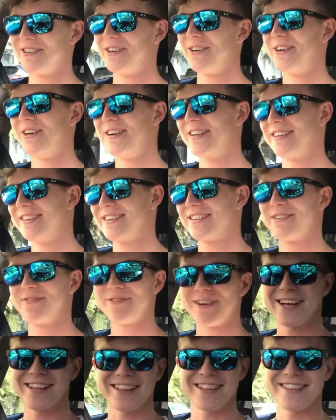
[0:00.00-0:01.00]
You know, just the
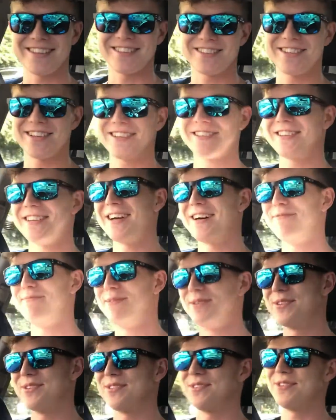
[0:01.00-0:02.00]
fact that this doesn't have
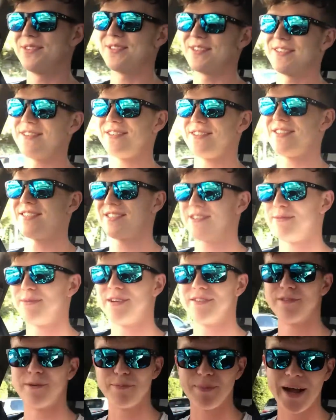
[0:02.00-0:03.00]
Bluetooth is just a
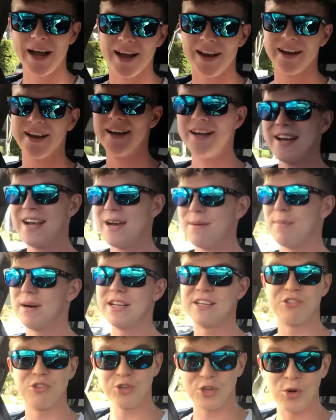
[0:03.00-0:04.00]
bit of a pain,
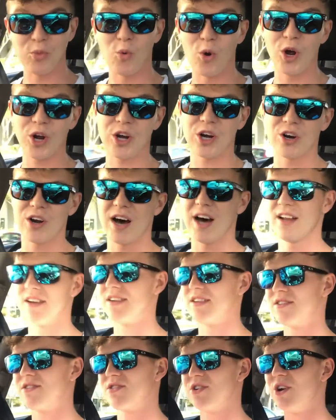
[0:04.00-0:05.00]
but you can work
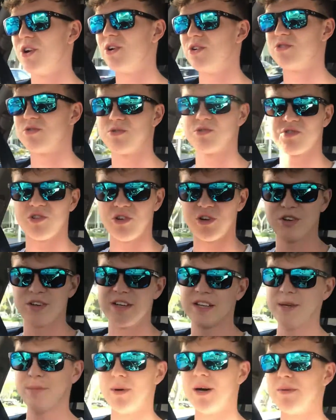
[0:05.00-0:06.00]
around it. So it's also,
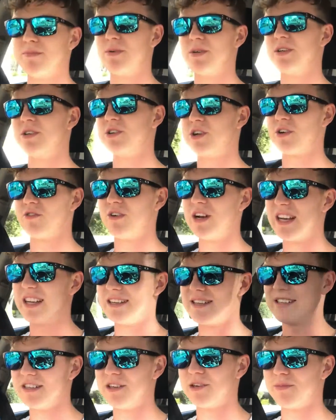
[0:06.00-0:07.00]
in my opinion, not
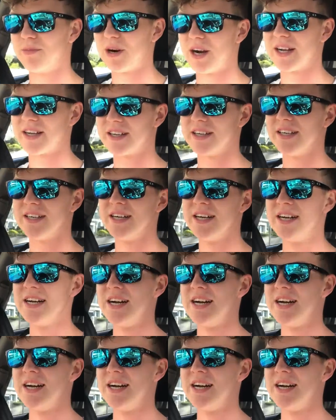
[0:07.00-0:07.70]
really a deal breaker.